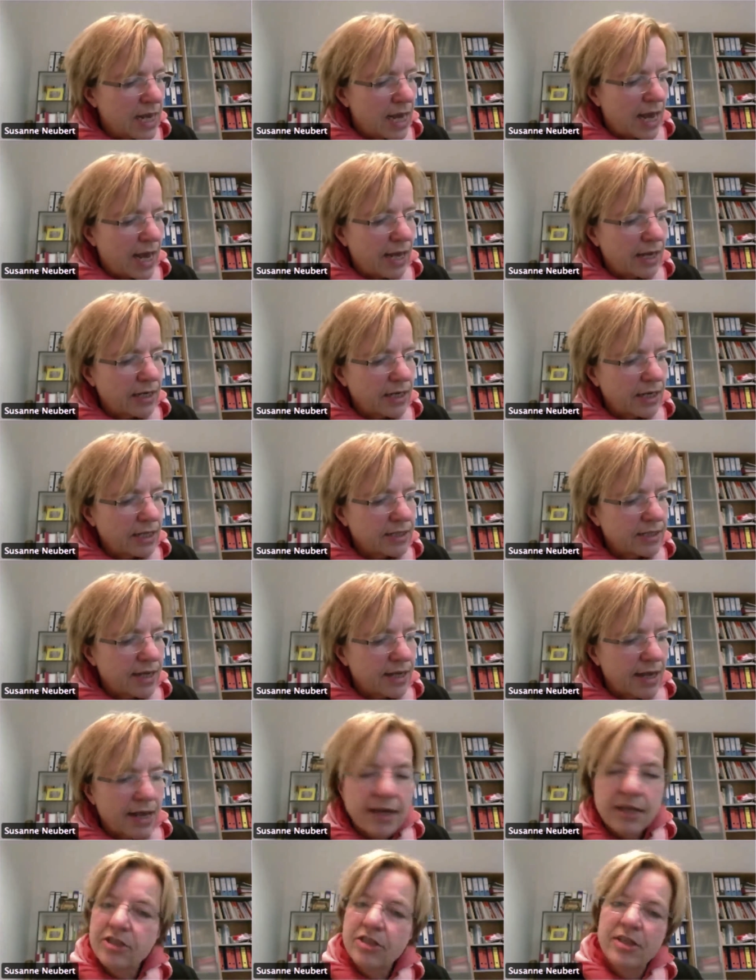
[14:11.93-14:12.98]
and it's
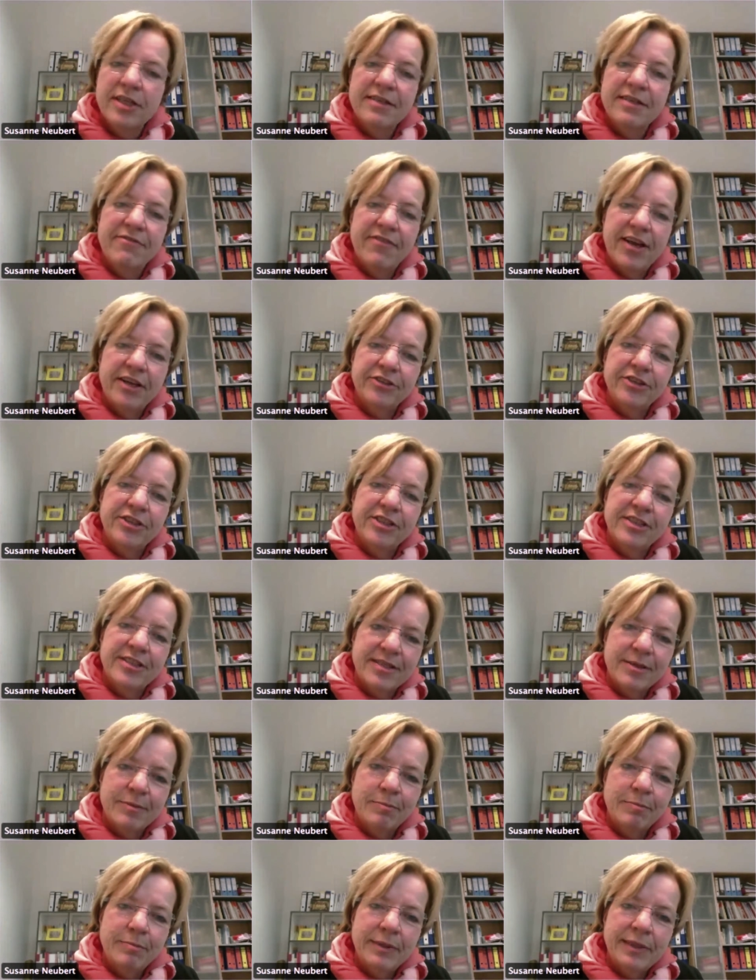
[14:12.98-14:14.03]
actually very
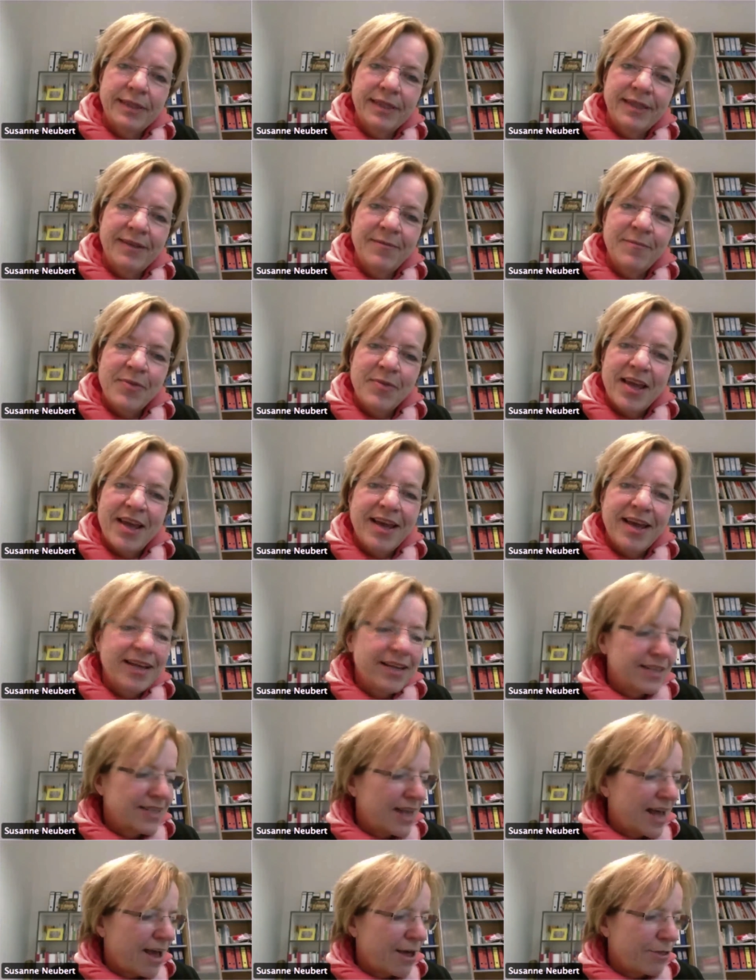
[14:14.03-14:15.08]
simple. And
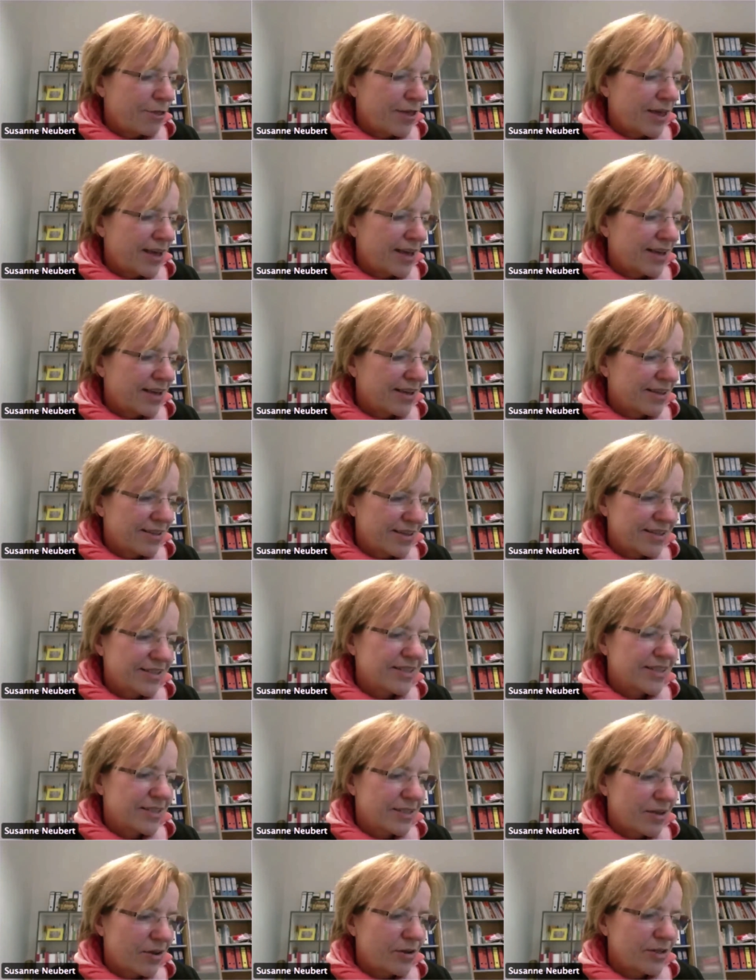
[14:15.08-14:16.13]
I think this
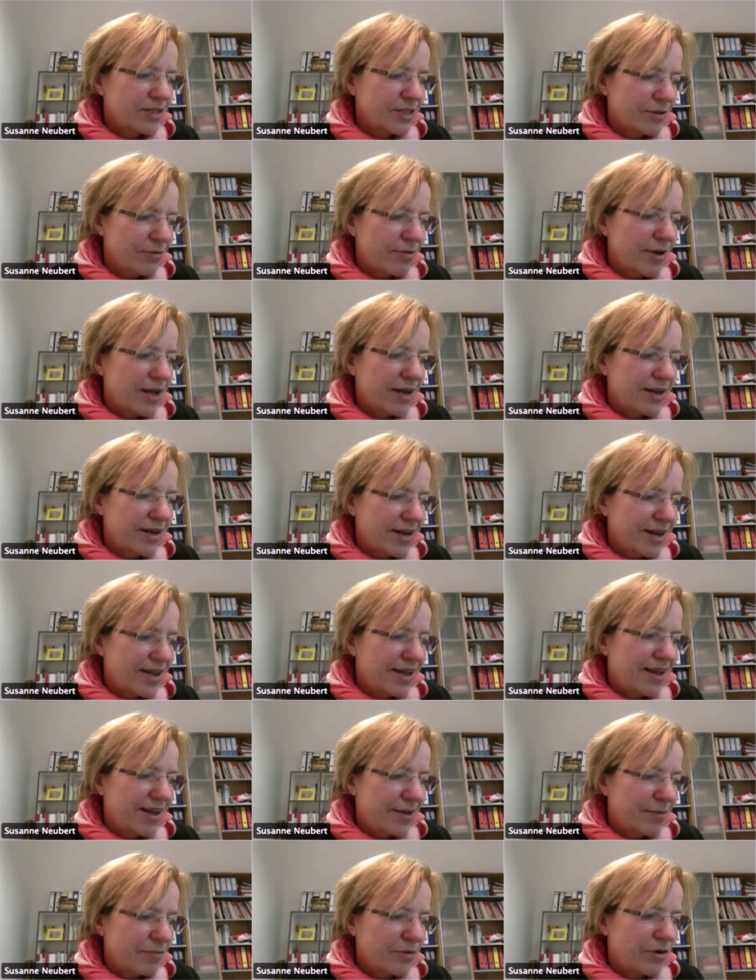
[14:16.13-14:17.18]
is also one
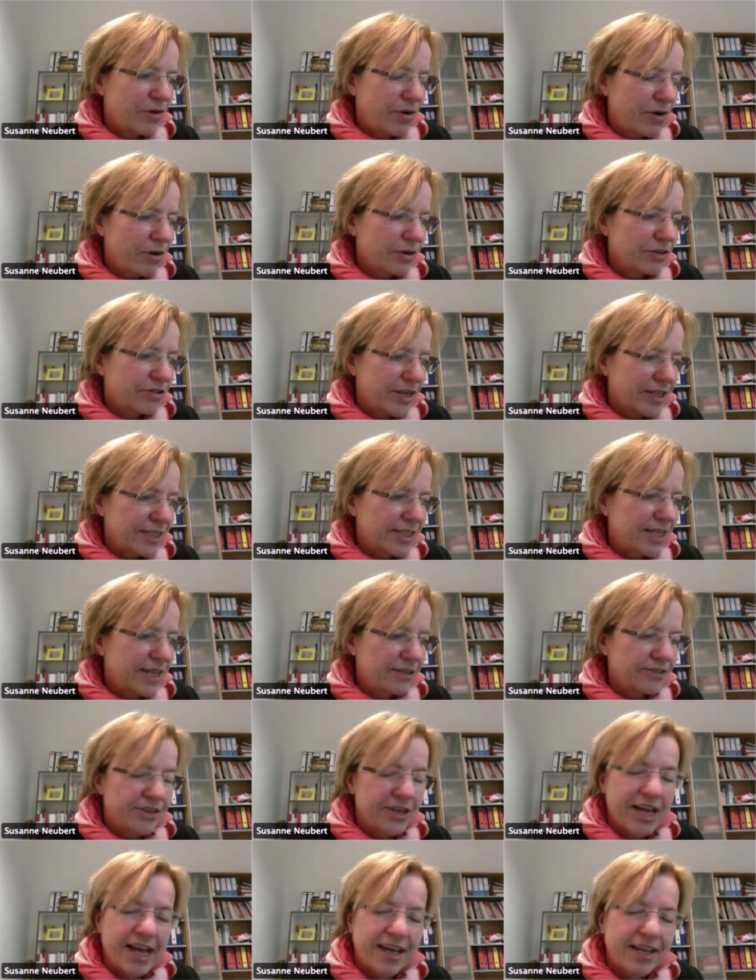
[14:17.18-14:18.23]
core
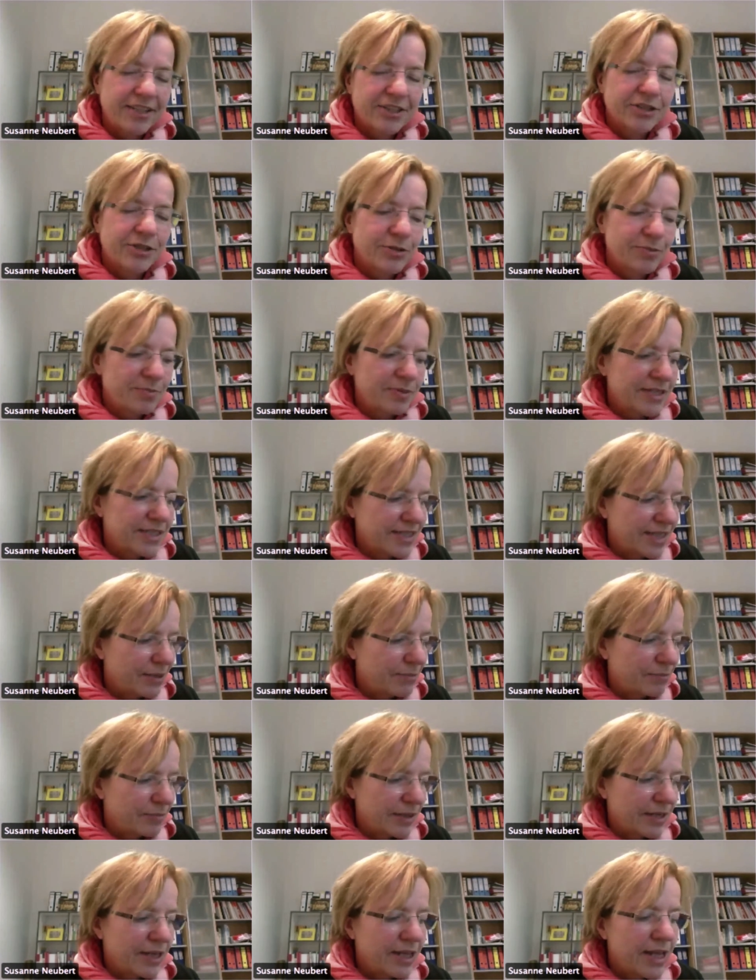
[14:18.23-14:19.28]
criteria, it should be
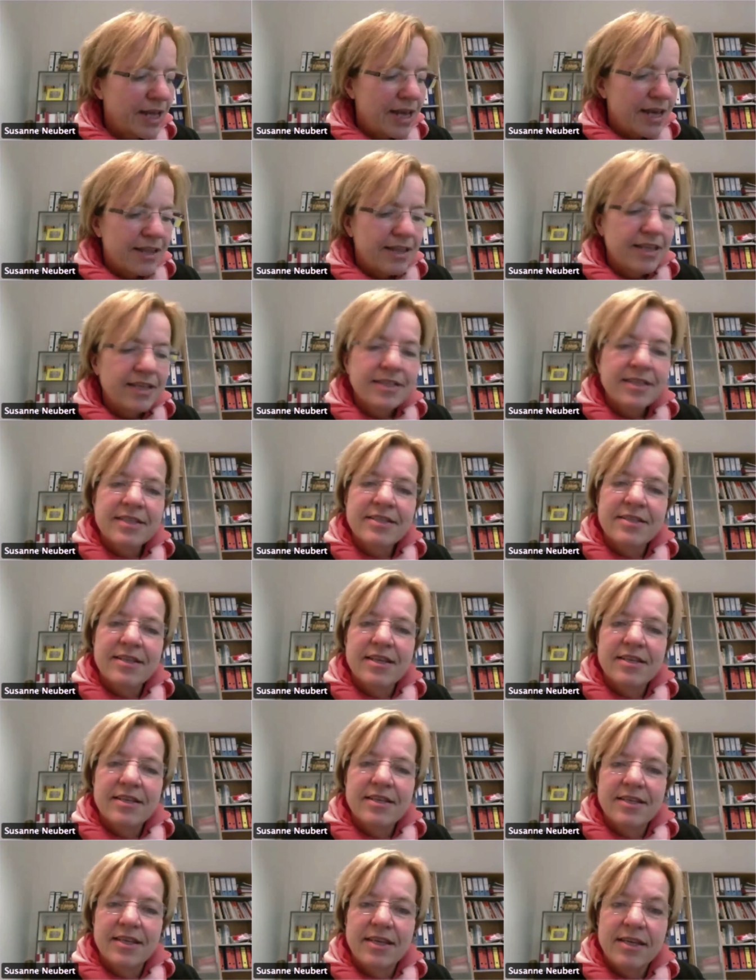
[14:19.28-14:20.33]
simple. This is this
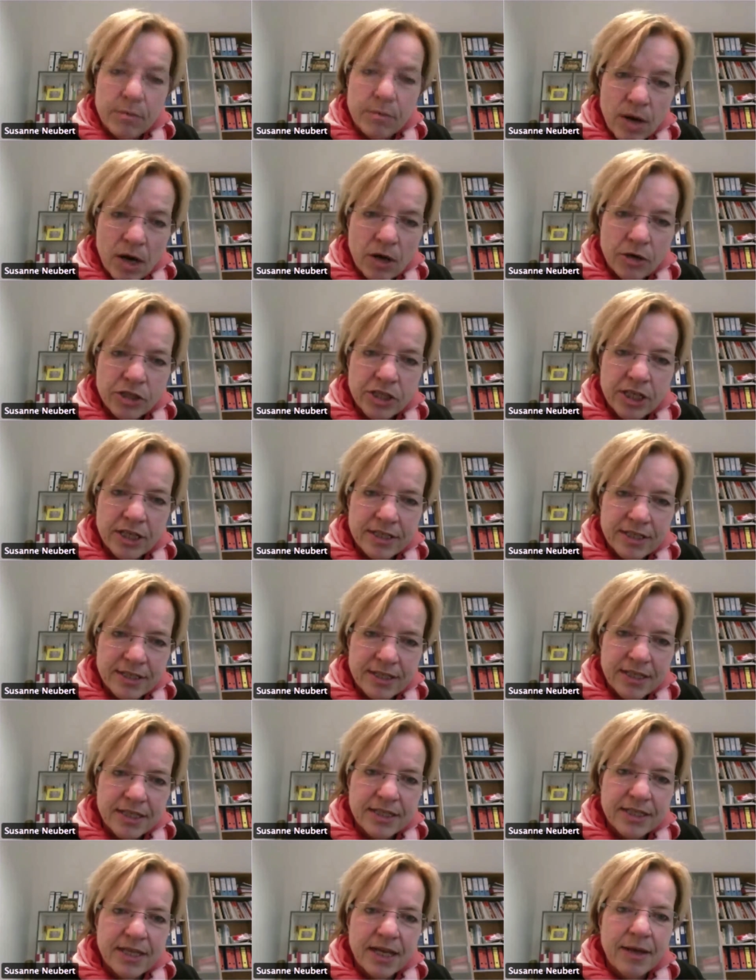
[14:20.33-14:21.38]
e-voucher
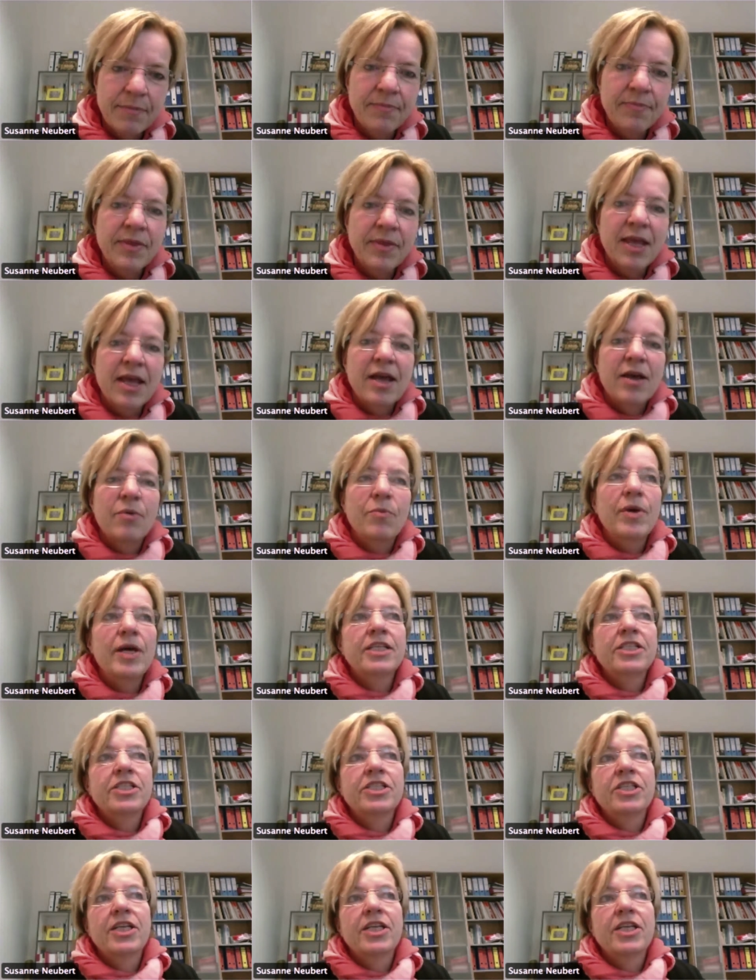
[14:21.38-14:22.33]
system with